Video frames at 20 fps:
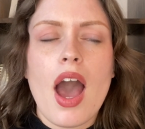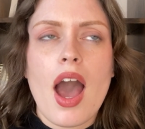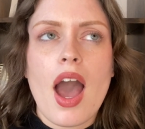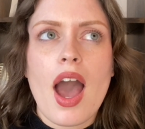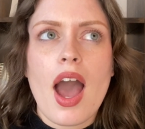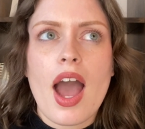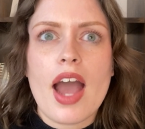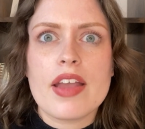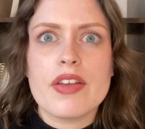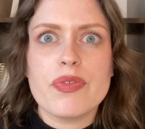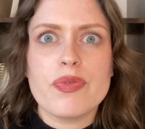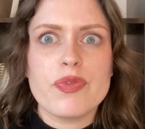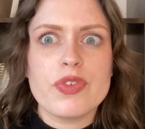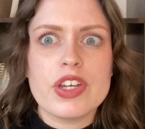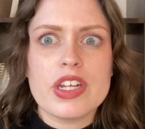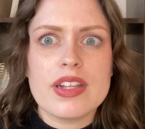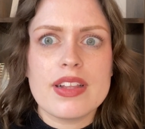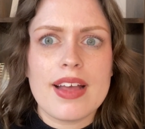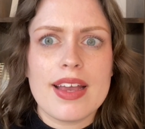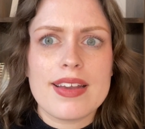I
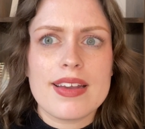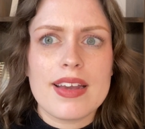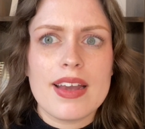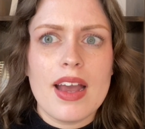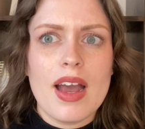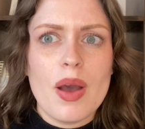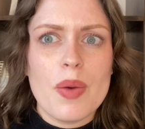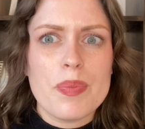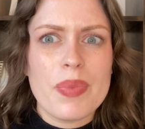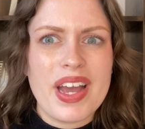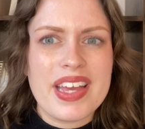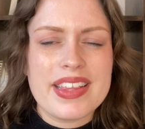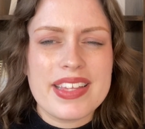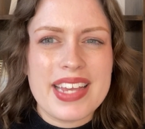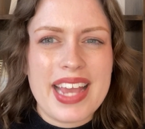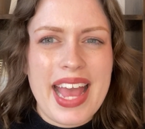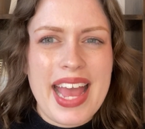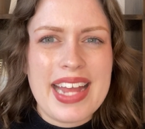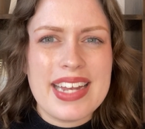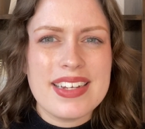feel like by the
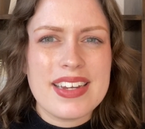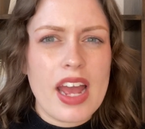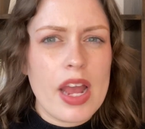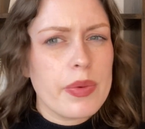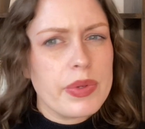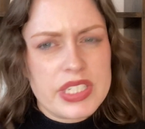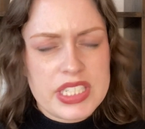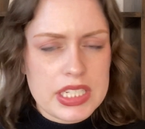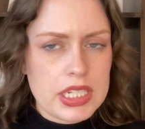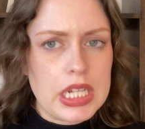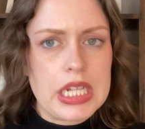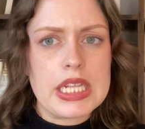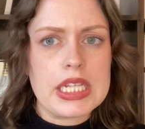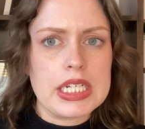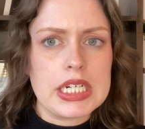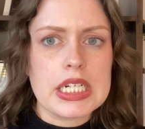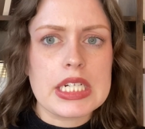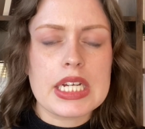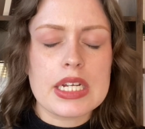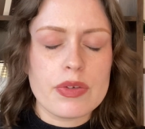end I was still a
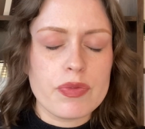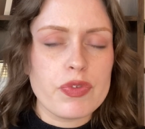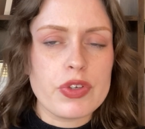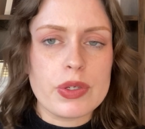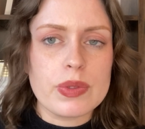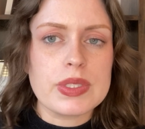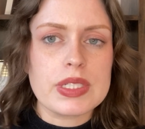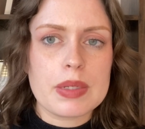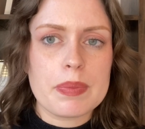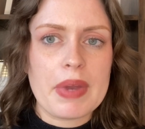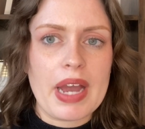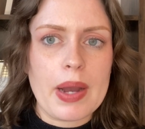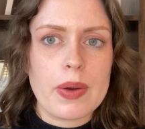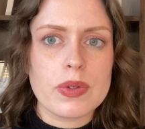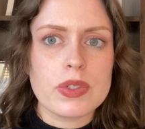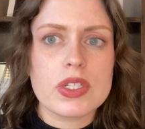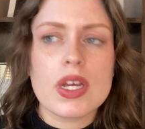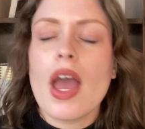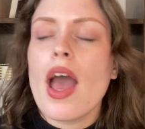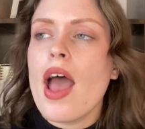little confused about,